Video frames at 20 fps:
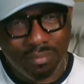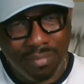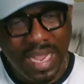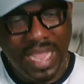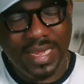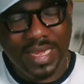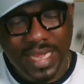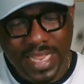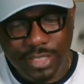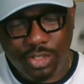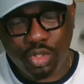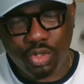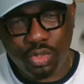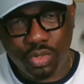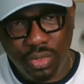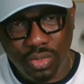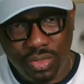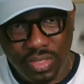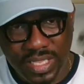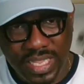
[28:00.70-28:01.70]
might lead
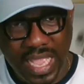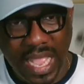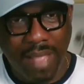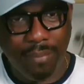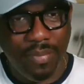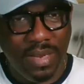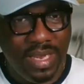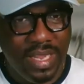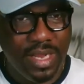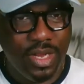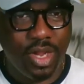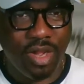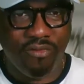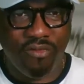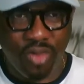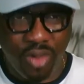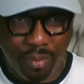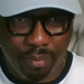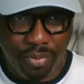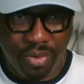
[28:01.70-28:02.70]
to the ability of
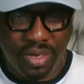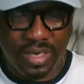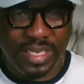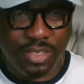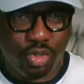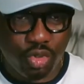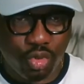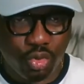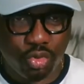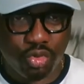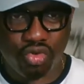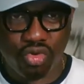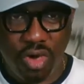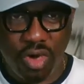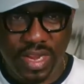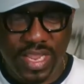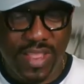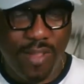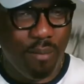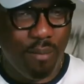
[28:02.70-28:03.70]
your body to draw
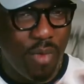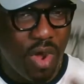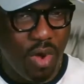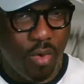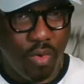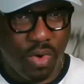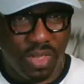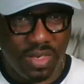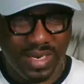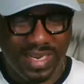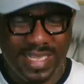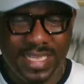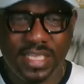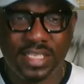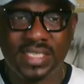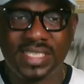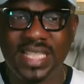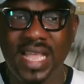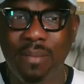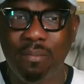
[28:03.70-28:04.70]
in more water.
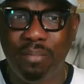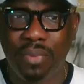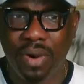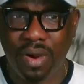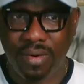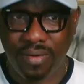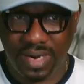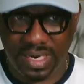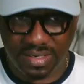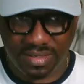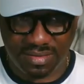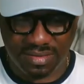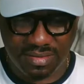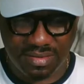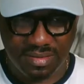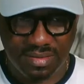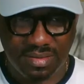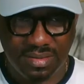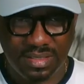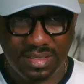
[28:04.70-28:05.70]
It's temporal.
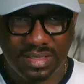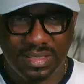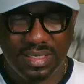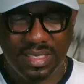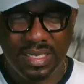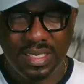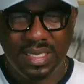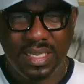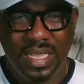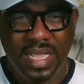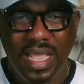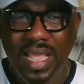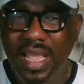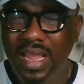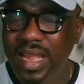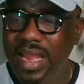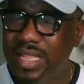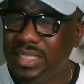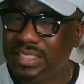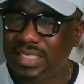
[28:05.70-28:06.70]

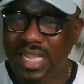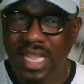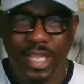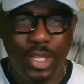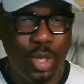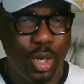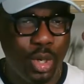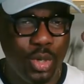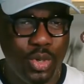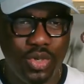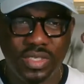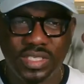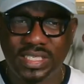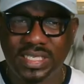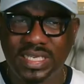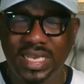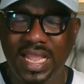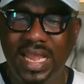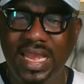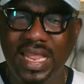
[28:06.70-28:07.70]
Anytime you're
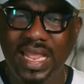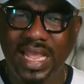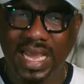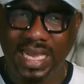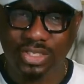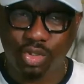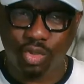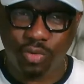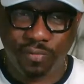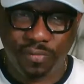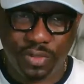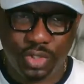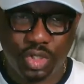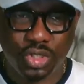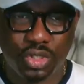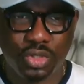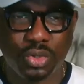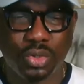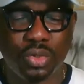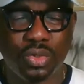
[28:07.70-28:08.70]
using any
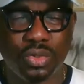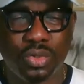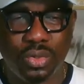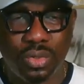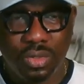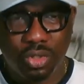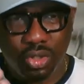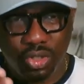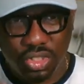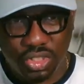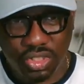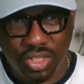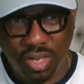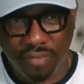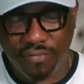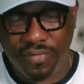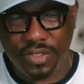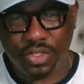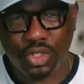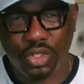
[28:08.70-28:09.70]
artificial
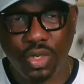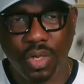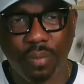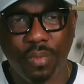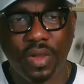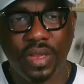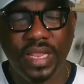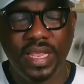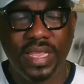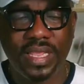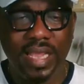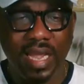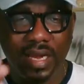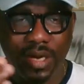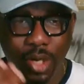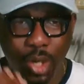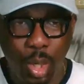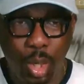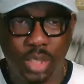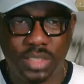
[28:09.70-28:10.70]
stuff into your body, it
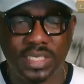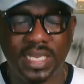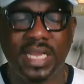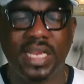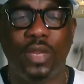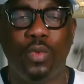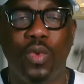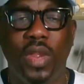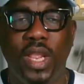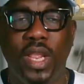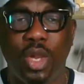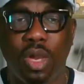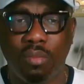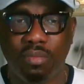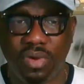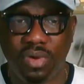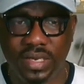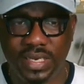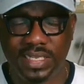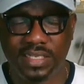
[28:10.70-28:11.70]
can alter the way your
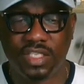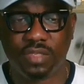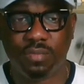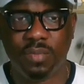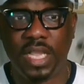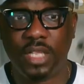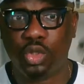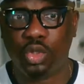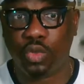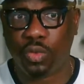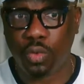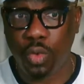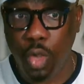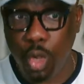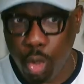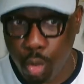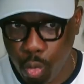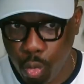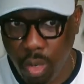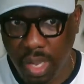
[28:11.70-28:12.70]
body is meant to
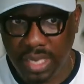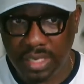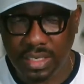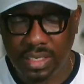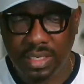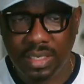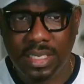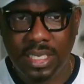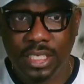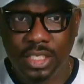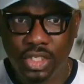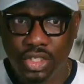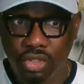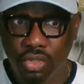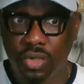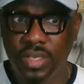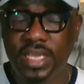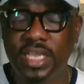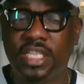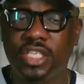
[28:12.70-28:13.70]
work.
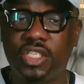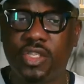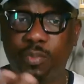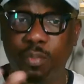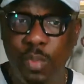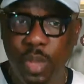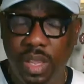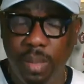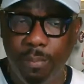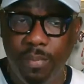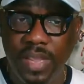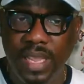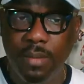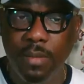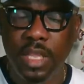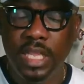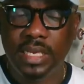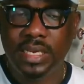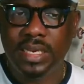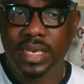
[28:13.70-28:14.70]
So it's
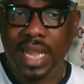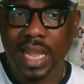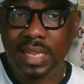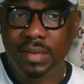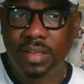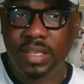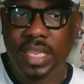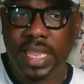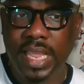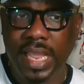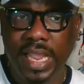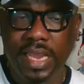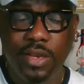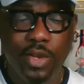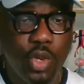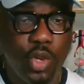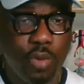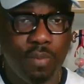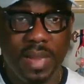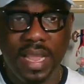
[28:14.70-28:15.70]
that gain
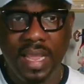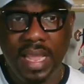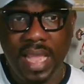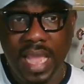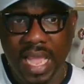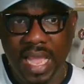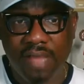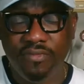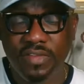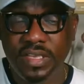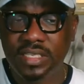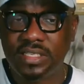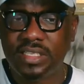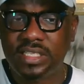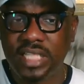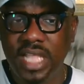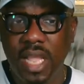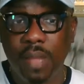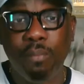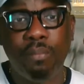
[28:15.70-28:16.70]
you might have is
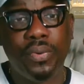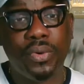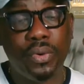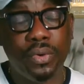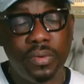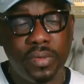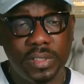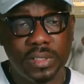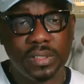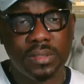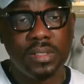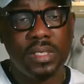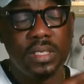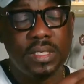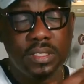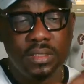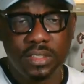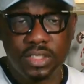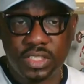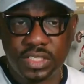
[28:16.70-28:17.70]
temporal
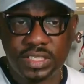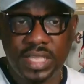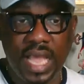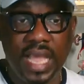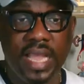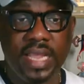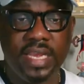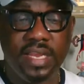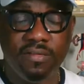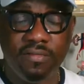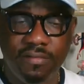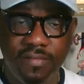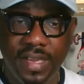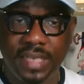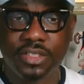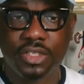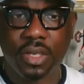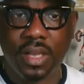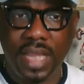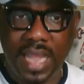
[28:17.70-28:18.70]
side
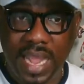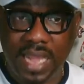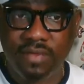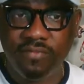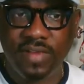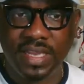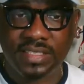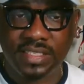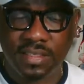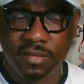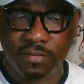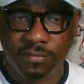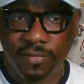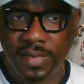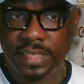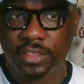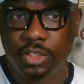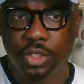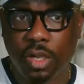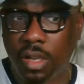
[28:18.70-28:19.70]
effect or adverse
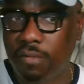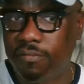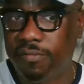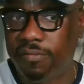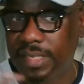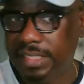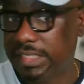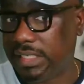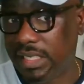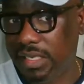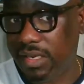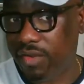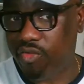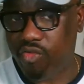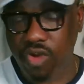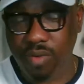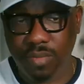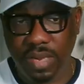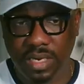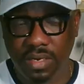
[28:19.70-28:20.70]
effect of fertility
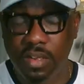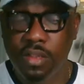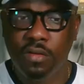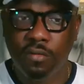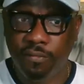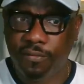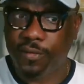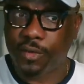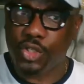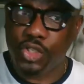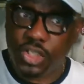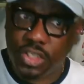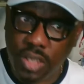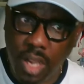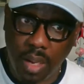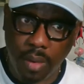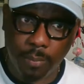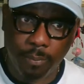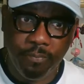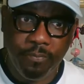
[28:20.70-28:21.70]
treatment. For
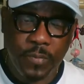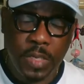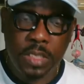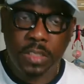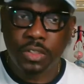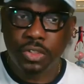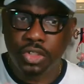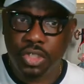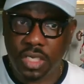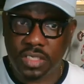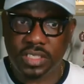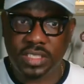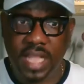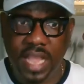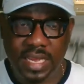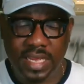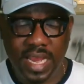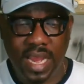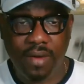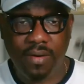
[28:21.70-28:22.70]
some, just
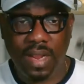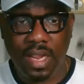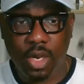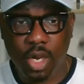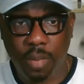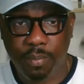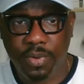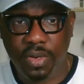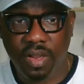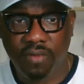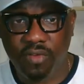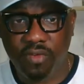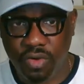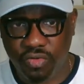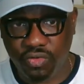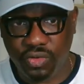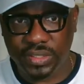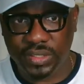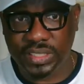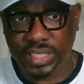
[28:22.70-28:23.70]
like there are a couple of
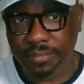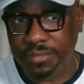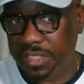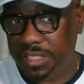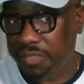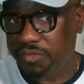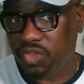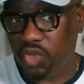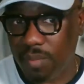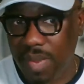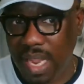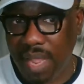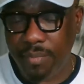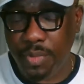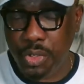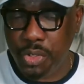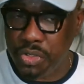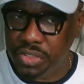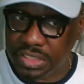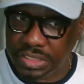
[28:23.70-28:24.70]
contraceptives you might be
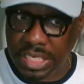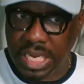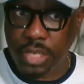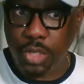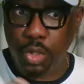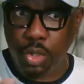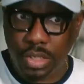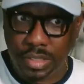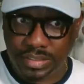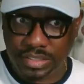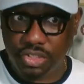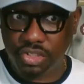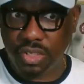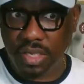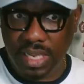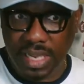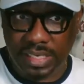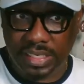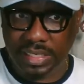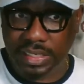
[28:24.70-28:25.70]
using and you notice
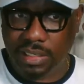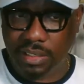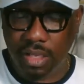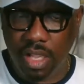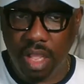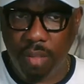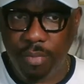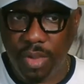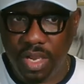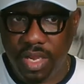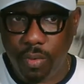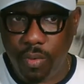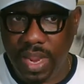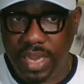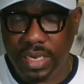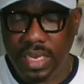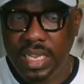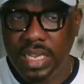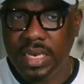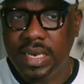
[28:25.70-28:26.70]
you're adding a lot of body
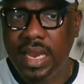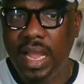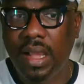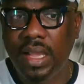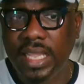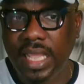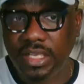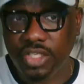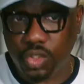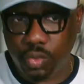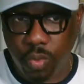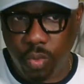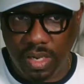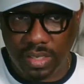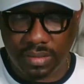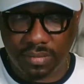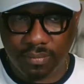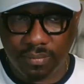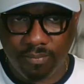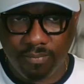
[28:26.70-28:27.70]
weight. Now, guess what?